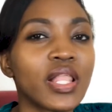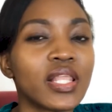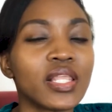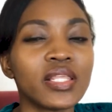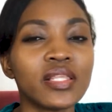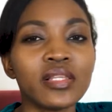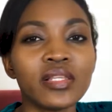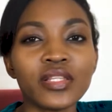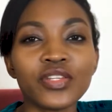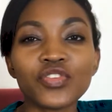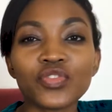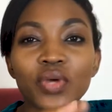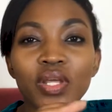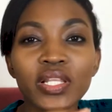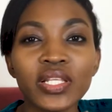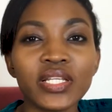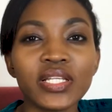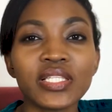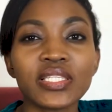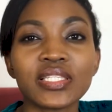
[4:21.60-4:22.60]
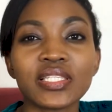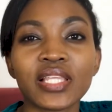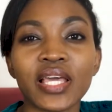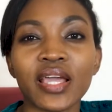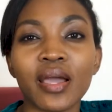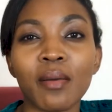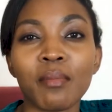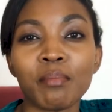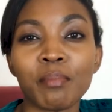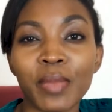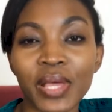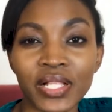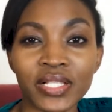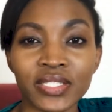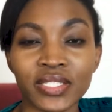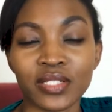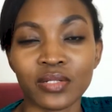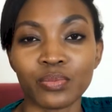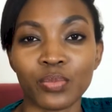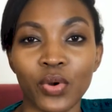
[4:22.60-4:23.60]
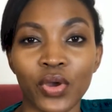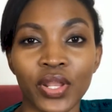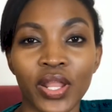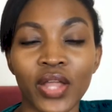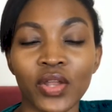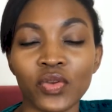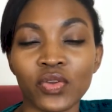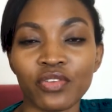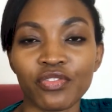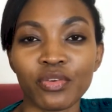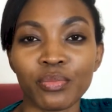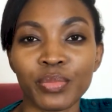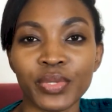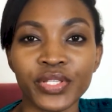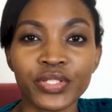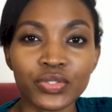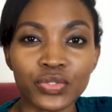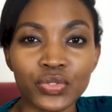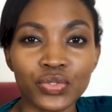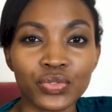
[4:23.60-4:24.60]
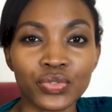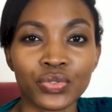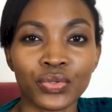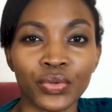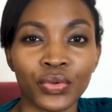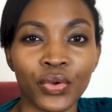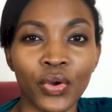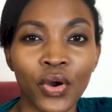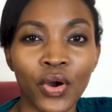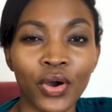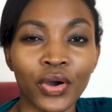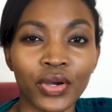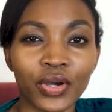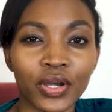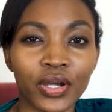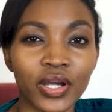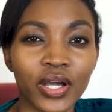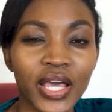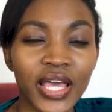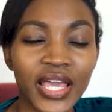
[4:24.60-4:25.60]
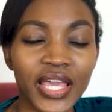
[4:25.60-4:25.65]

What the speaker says: literally it's like a melting point. I don't know if you've been to New York.